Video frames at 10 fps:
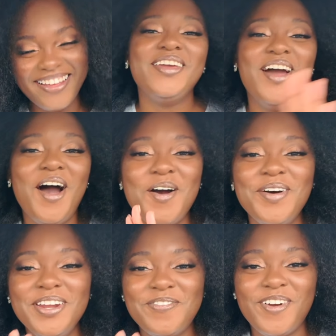Y'all,
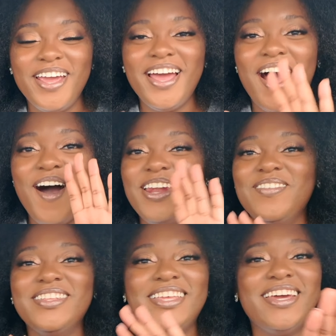what the freak? I don't
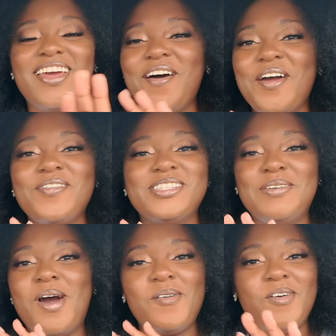even think y'all ever seen
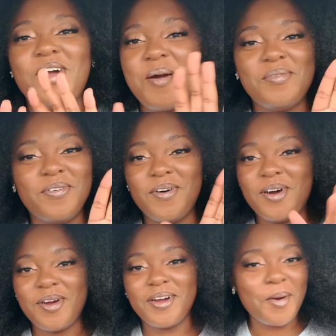my real hair
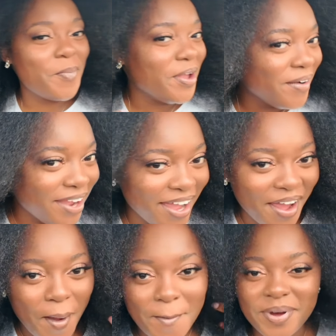before.
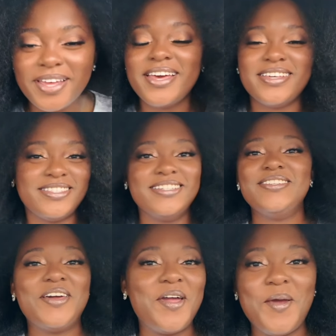Period. But yes, this is
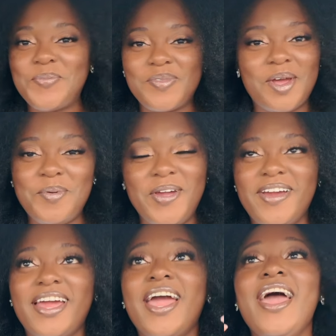it.
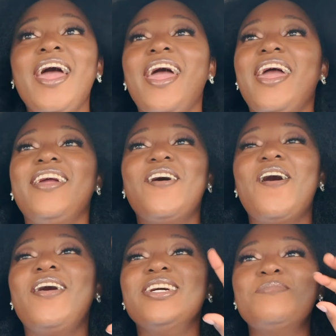Period. And
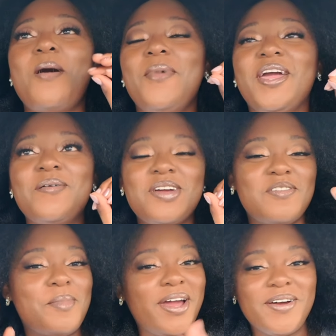y'all, is my makeup
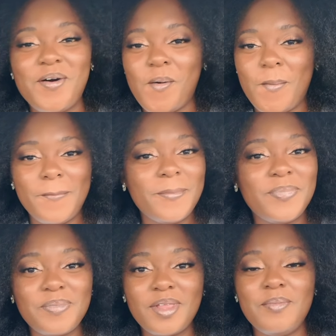giving Michael?
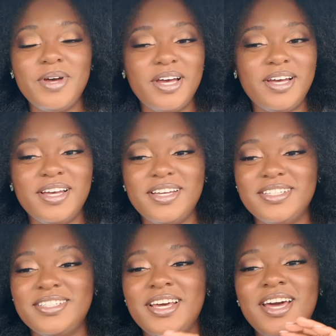
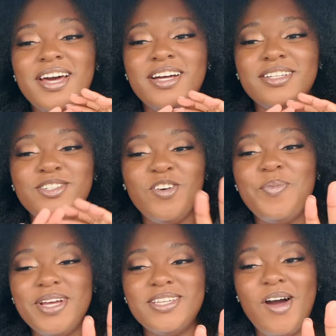Because truth
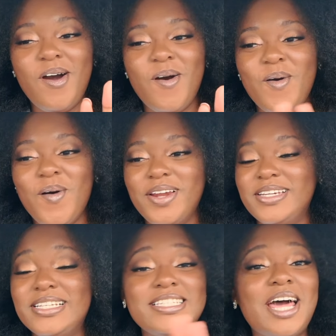be told,
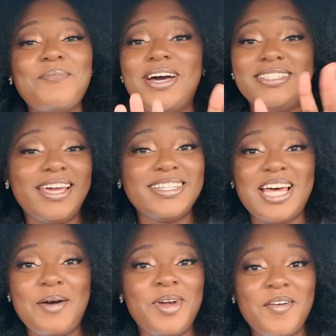this is like my second
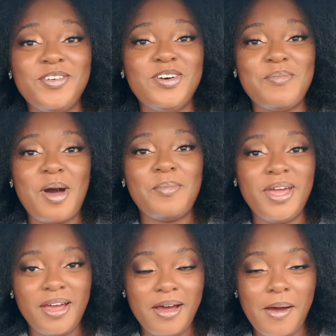time ever doing my
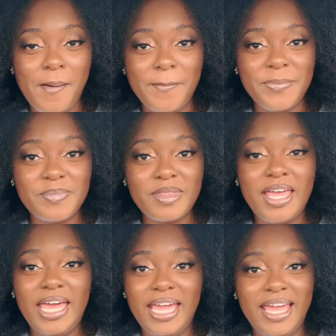makeup.
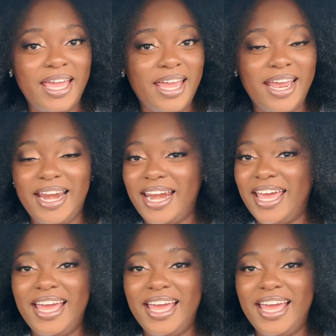And